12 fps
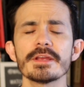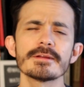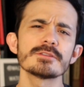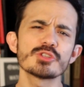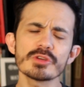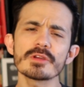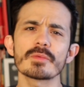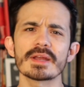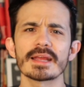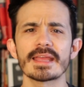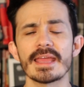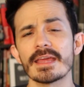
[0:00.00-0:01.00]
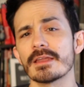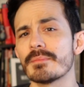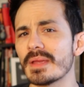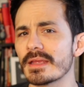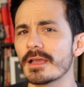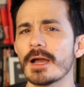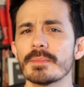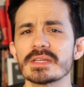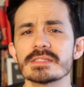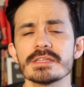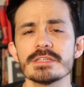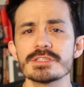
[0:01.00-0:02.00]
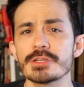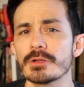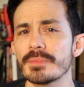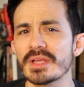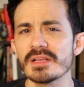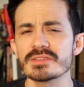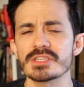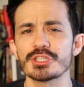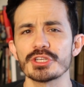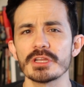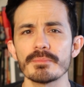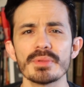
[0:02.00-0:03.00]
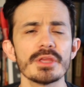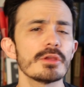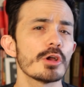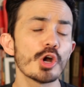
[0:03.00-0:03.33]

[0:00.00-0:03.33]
here, doing what I can to make comics easier because it shouldn't be